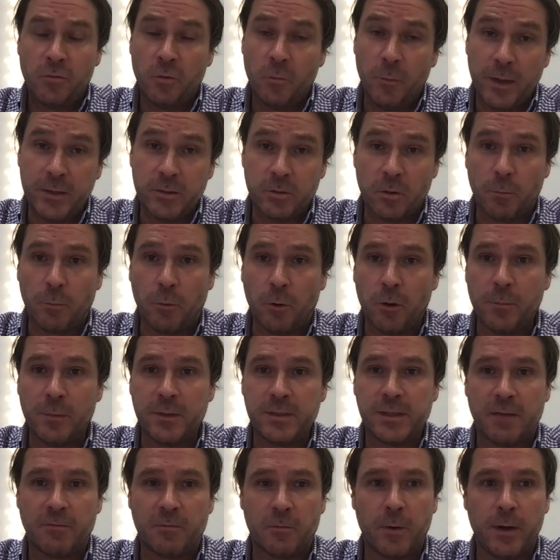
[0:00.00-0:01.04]
2 major
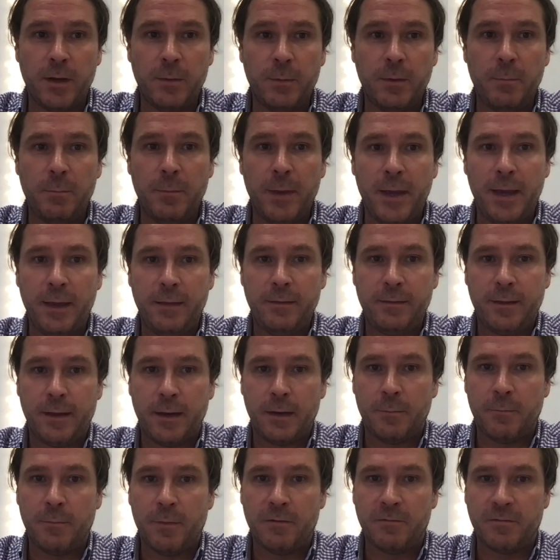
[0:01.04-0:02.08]
appointments have already been made,
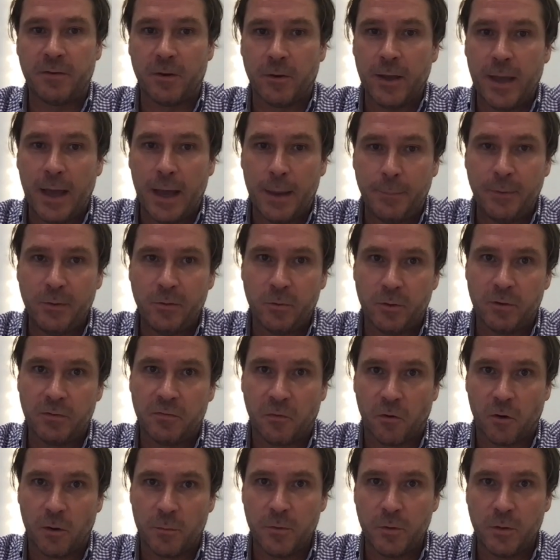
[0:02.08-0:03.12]
and I'm very happy to
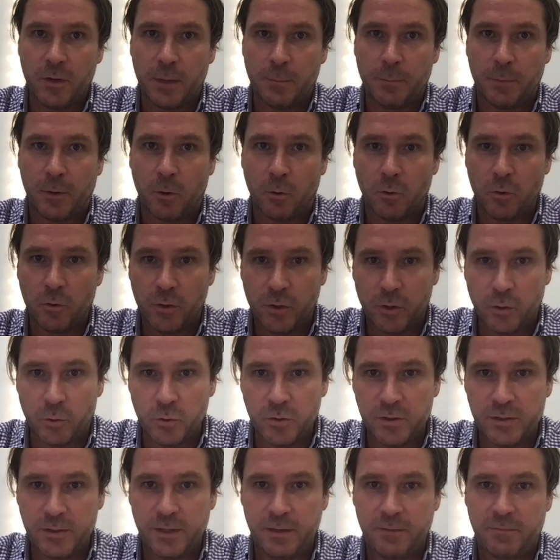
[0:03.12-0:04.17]
inform you that Paolo De
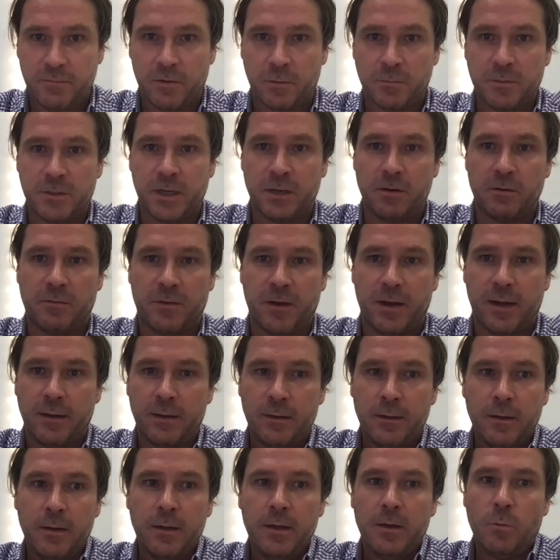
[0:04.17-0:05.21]
Cuzzi from
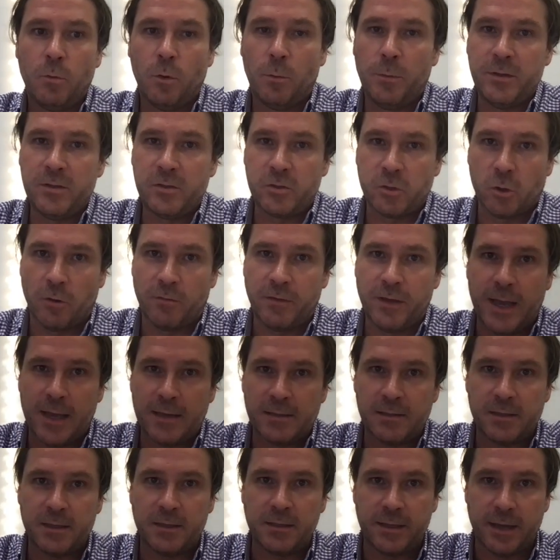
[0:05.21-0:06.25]
Genova will be serving
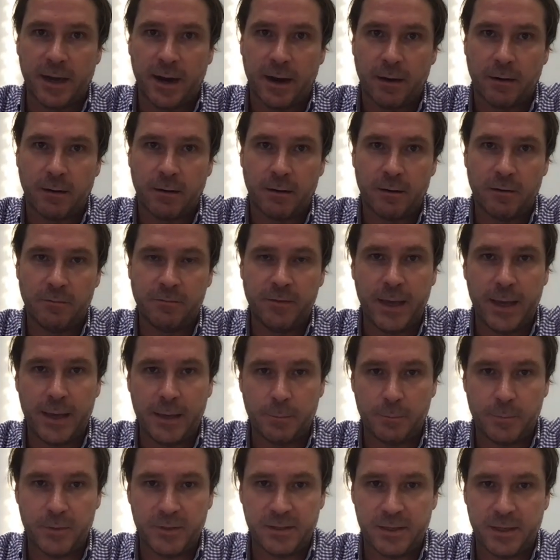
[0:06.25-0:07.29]
as the chair of the
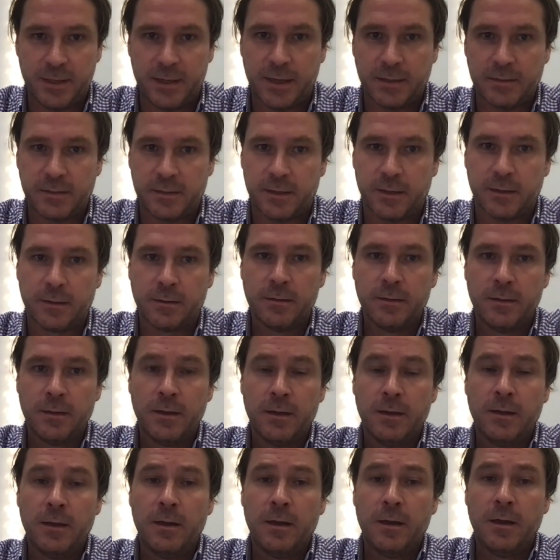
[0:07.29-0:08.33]
AMPC next year.
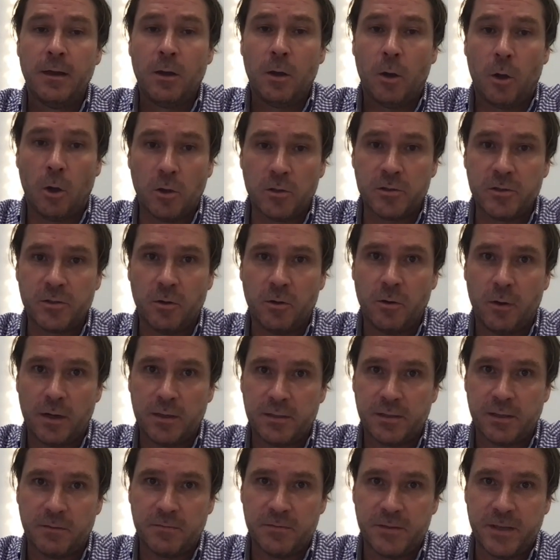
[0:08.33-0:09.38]
Also,
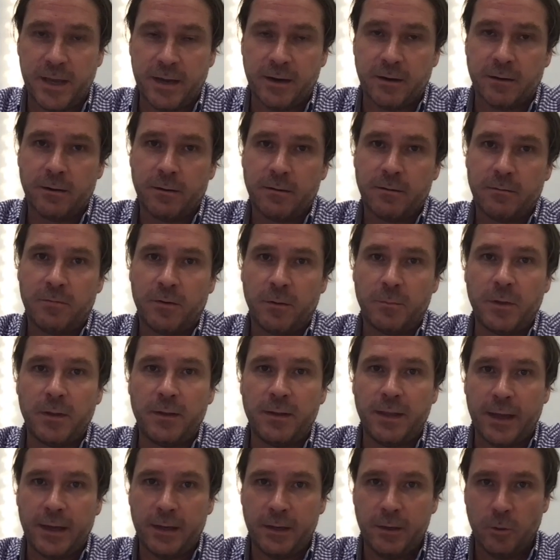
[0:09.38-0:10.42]
Asaf Zinger from the
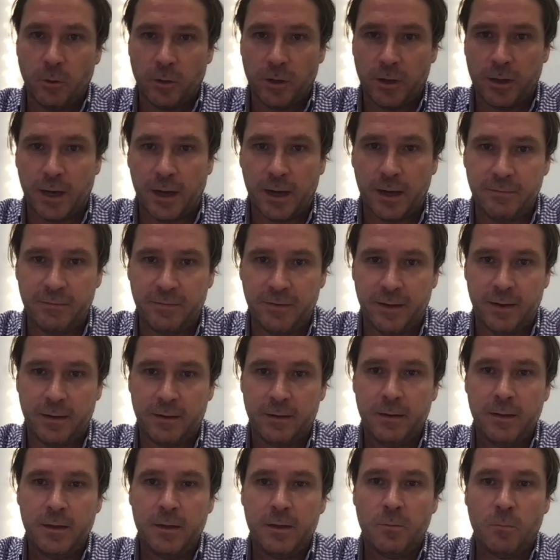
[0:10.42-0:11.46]
Technion in
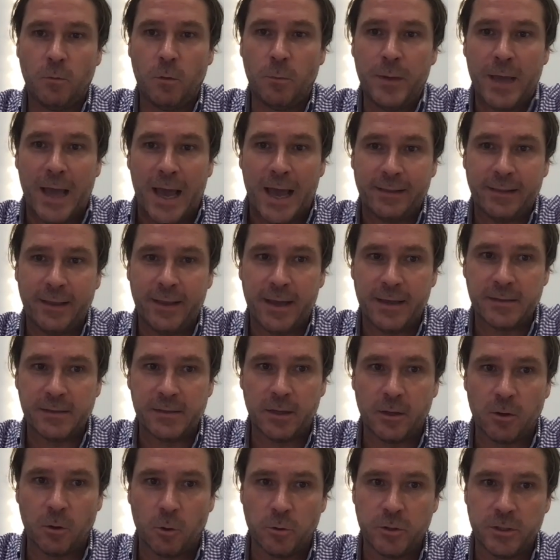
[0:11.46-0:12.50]
Haifa will be acting
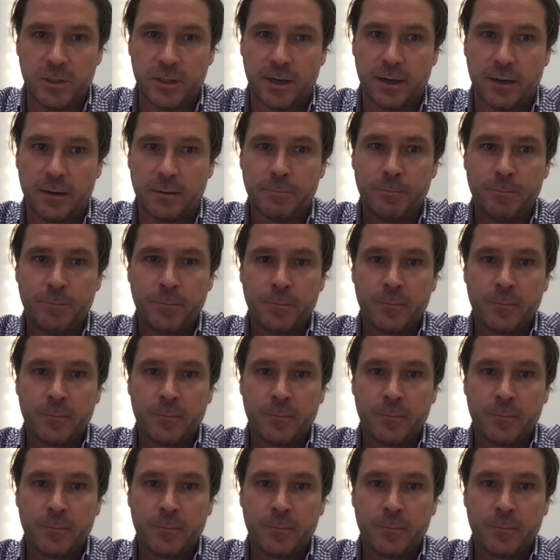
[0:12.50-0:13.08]
as the co-chair.